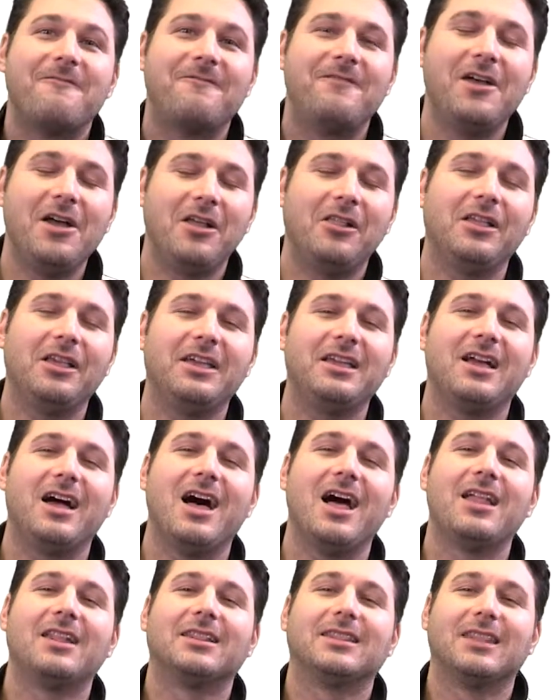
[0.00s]
Filling
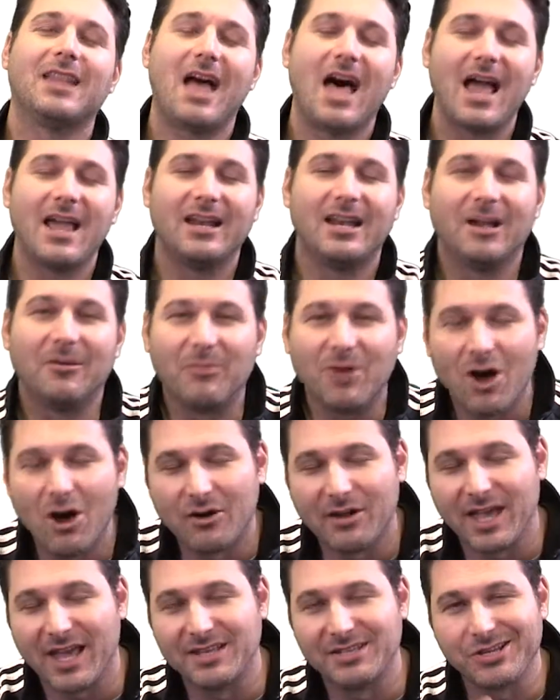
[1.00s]
a lineup.
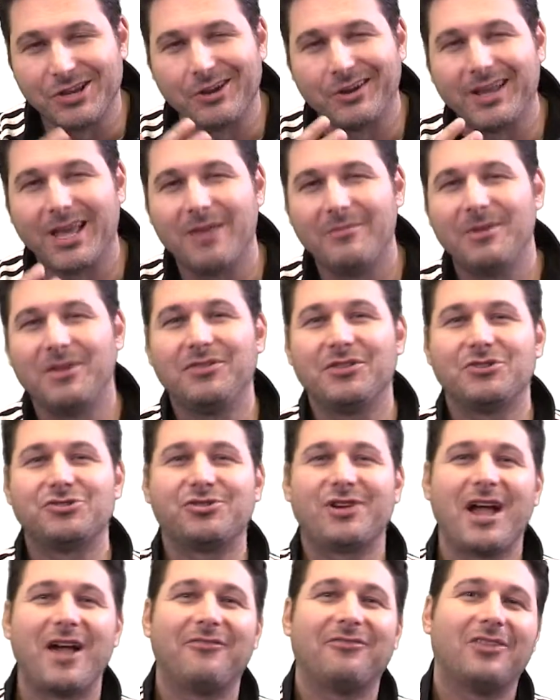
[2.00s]
Okay, Tony, I'm in the
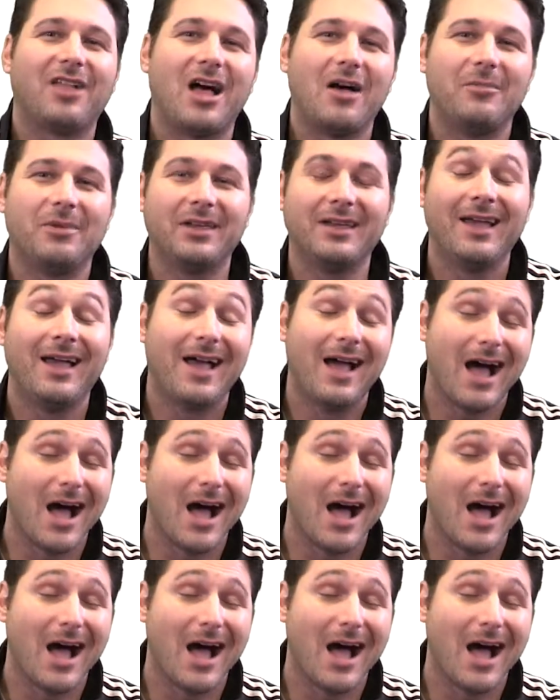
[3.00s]
draft lobby.